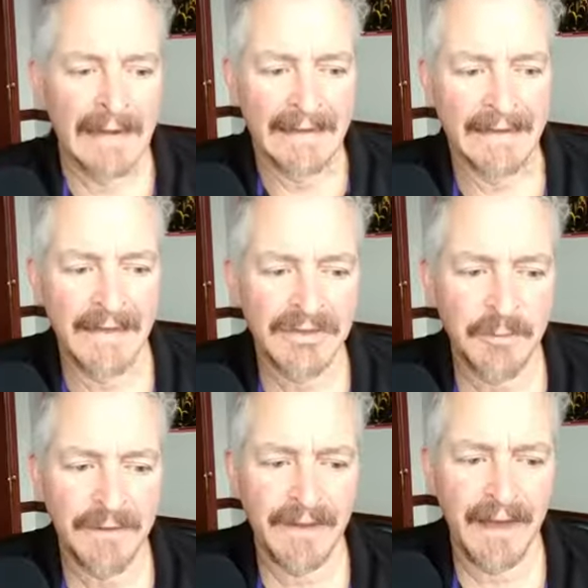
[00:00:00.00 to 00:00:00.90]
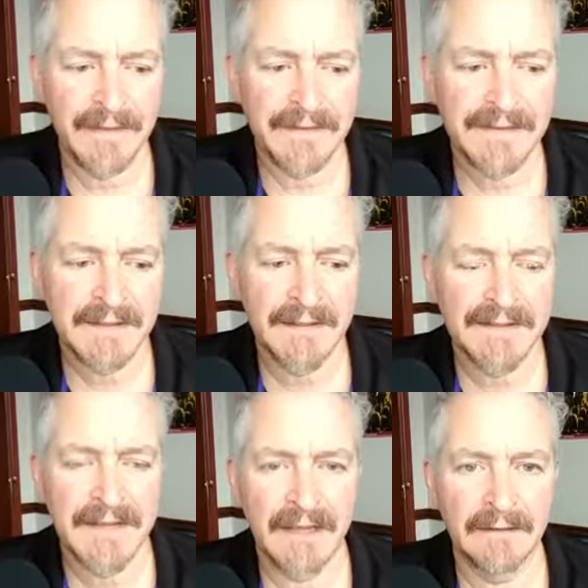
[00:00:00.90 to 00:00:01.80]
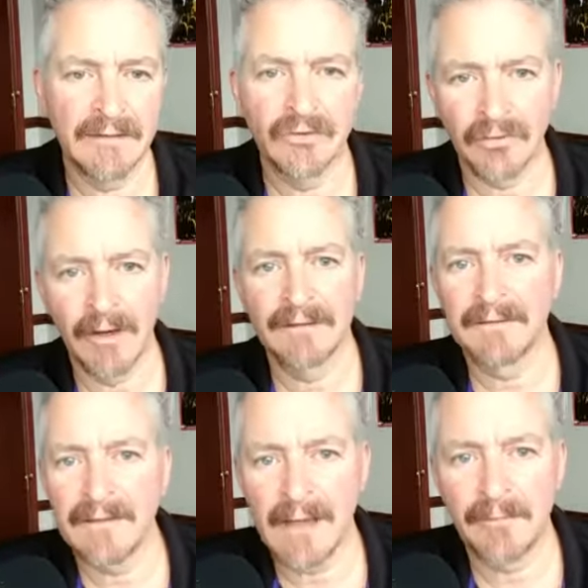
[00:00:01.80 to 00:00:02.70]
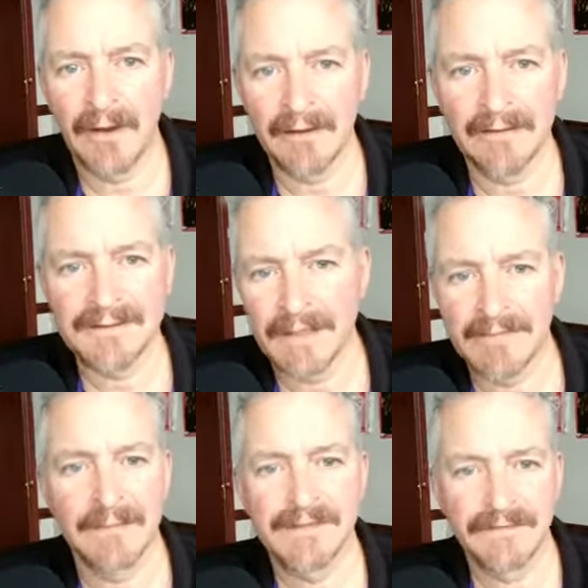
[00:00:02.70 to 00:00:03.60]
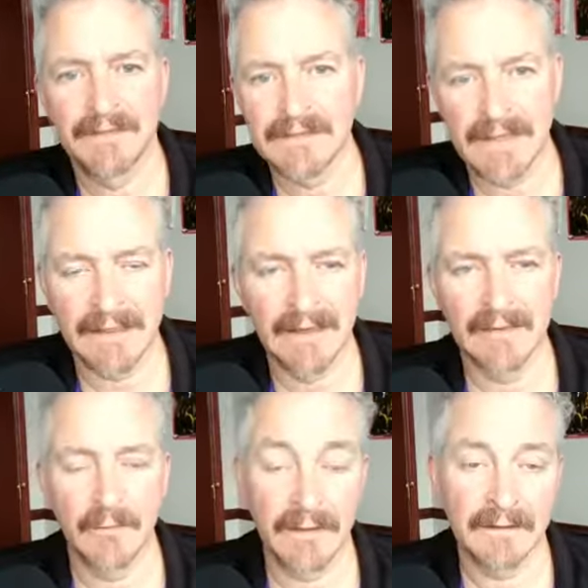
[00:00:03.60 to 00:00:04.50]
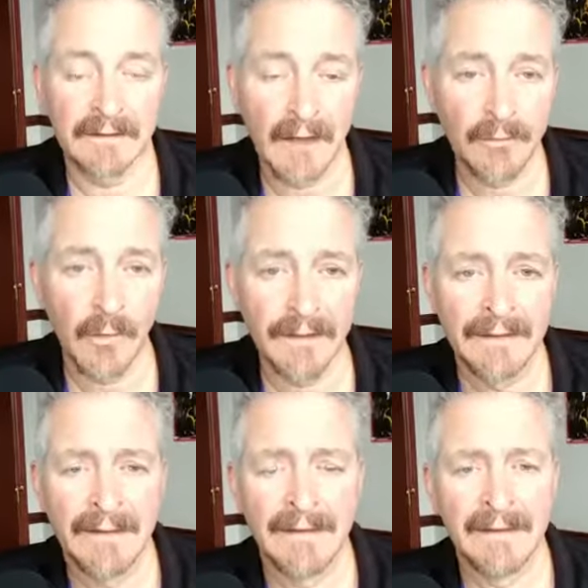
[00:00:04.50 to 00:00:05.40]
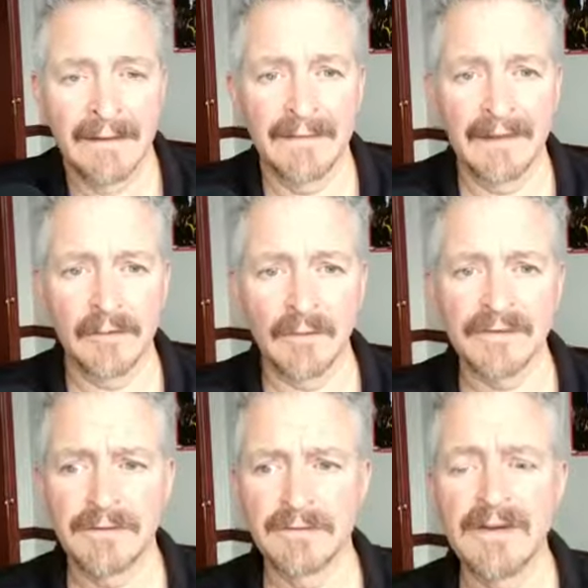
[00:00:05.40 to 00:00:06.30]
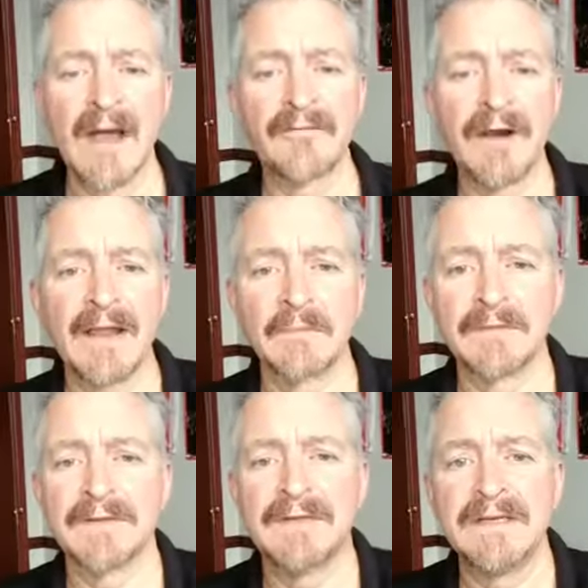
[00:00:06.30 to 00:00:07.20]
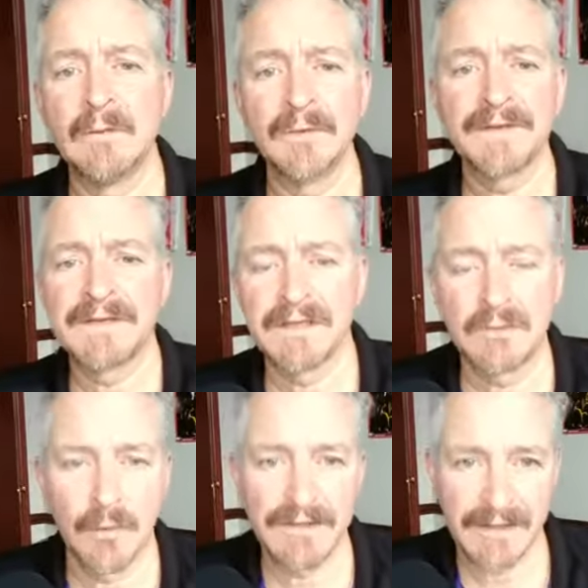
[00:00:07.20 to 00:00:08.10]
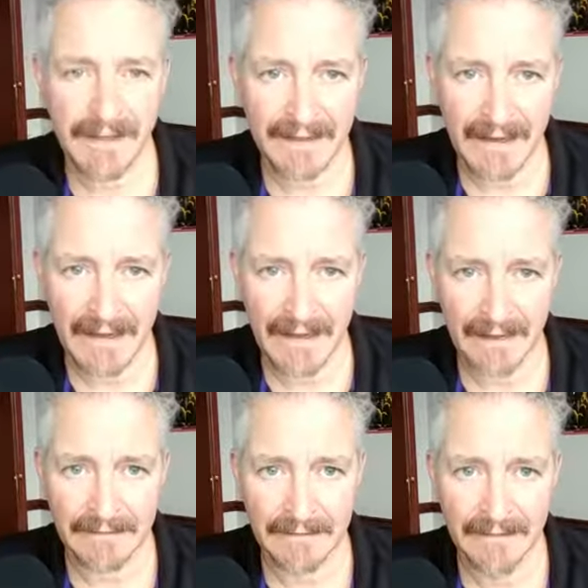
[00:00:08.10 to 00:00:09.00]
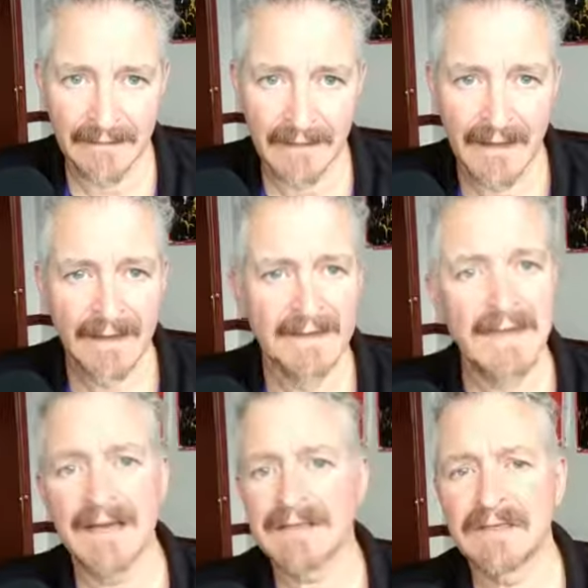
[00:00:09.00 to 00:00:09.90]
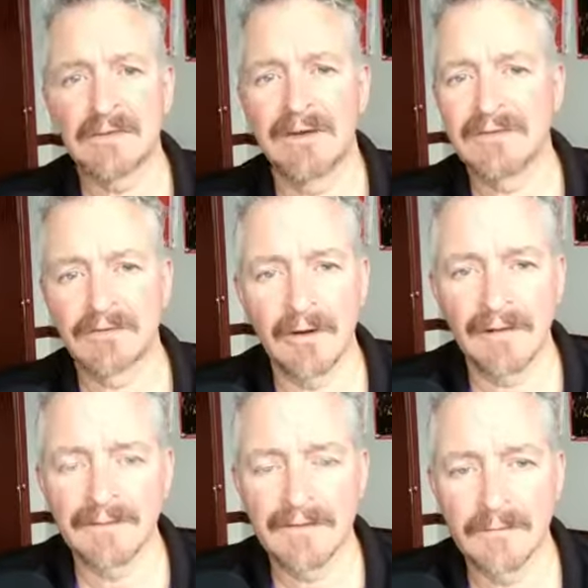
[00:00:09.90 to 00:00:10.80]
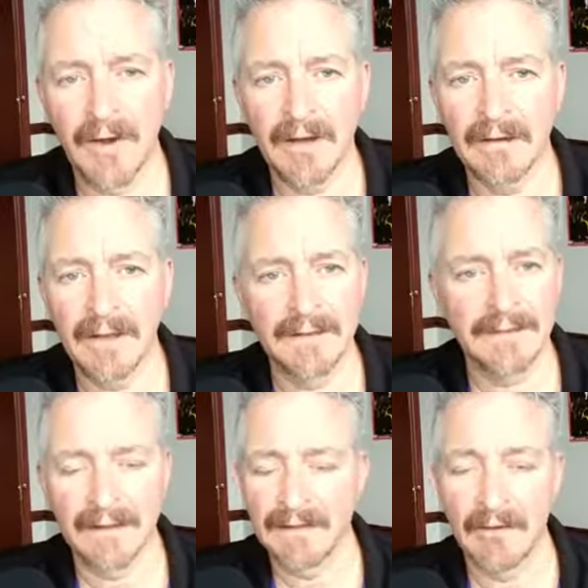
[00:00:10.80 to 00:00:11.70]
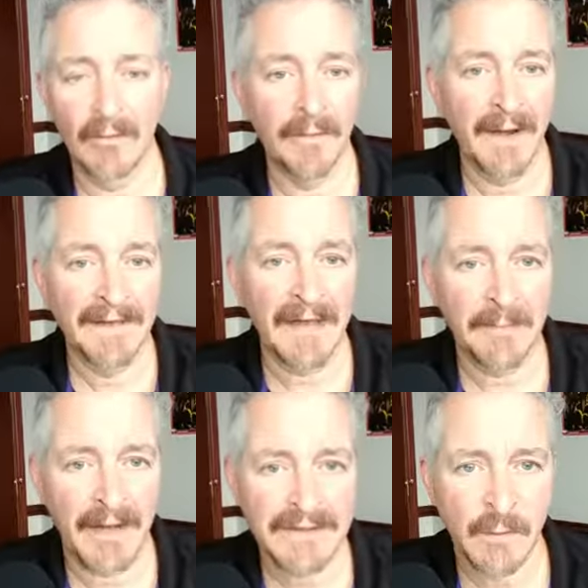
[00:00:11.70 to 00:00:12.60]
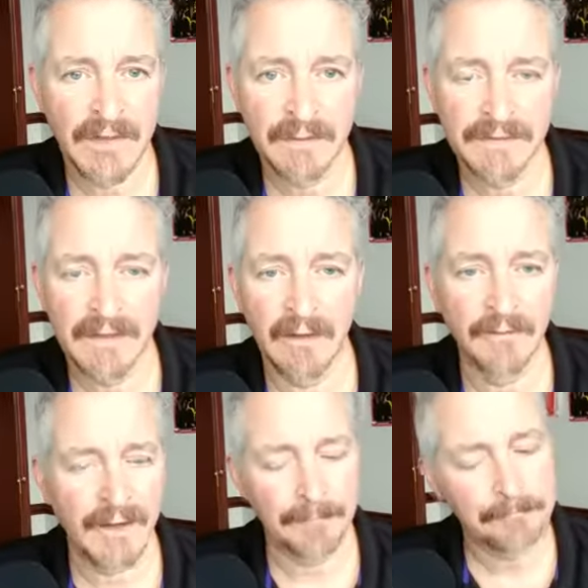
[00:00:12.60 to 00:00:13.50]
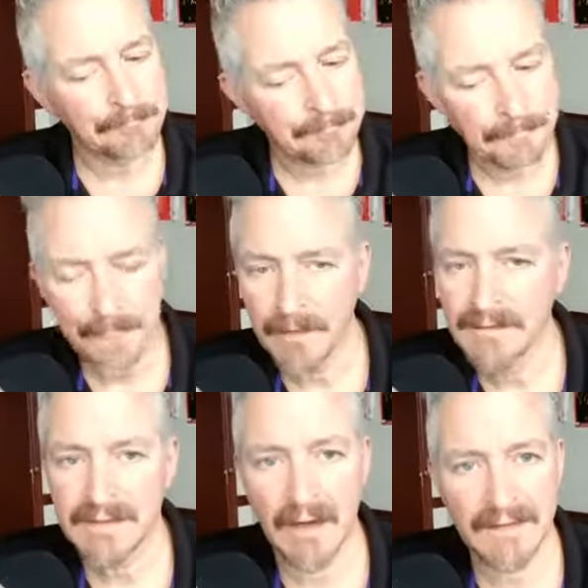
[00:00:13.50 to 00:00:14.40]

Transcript: The issue with that is that you crawl into that bottle and sometimes it feels like another one and another one. And then, of course, you're never able to deal with the situation at hand. Yes, it's great to crawl into the bottle. And, when my dad passed away years ago, yep, Scotch.